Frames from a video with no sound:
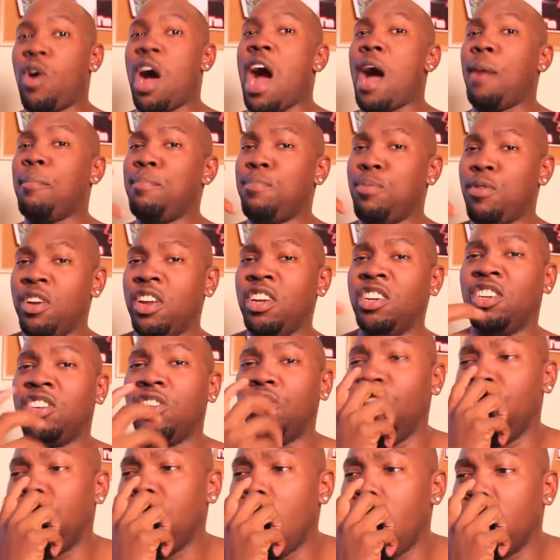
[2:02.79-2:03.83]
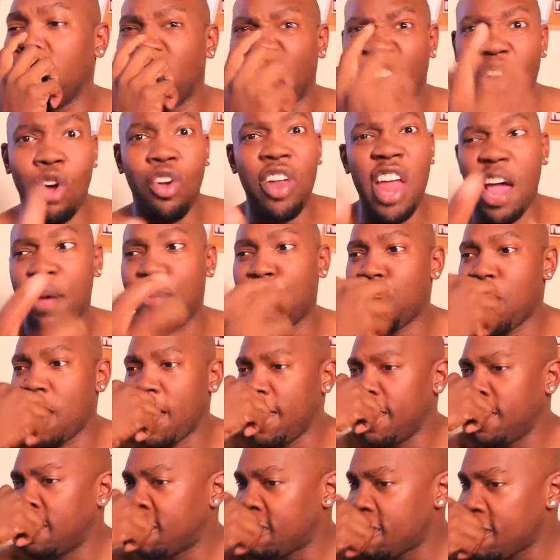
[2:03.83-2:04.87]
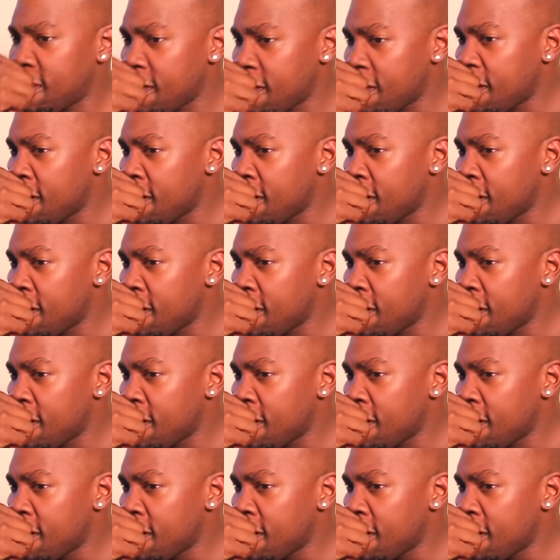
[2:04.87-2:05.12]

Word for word: why I'm pretty sure the dogs don't have brains.